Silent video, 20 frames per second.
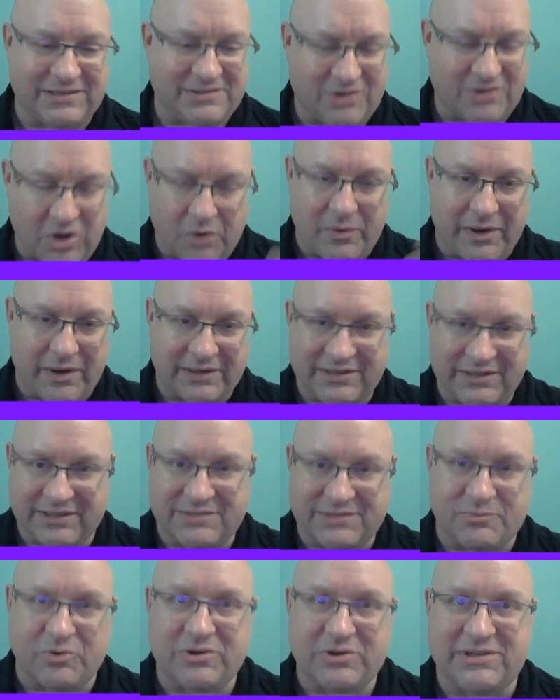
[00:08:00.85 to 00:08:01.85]
go on to
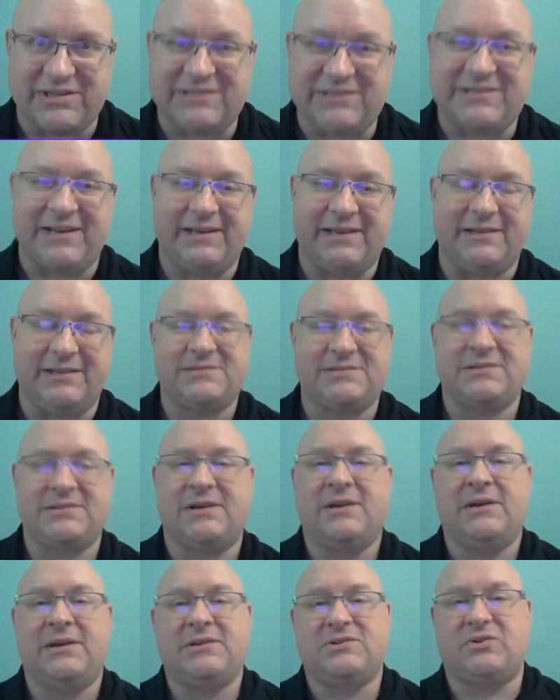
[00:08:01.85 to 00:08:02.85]
some more details.
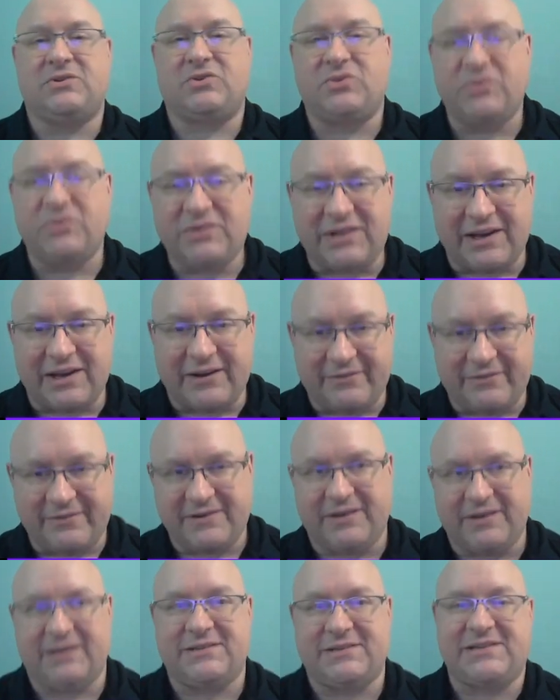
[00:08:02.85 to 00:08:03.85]
So
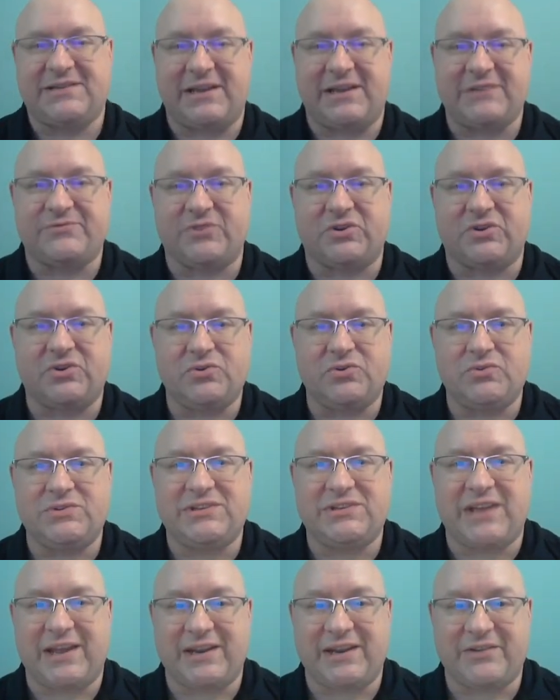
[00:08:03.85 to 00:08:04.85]
cuDF stands for
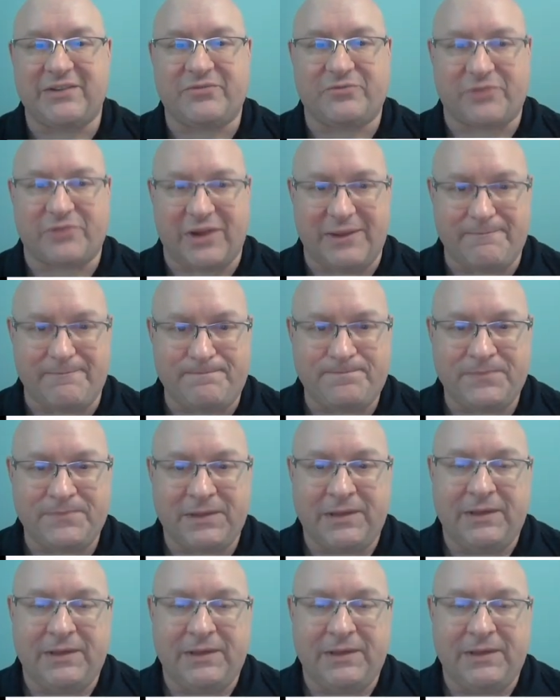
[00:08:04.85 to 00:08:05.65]
cuDataFrame.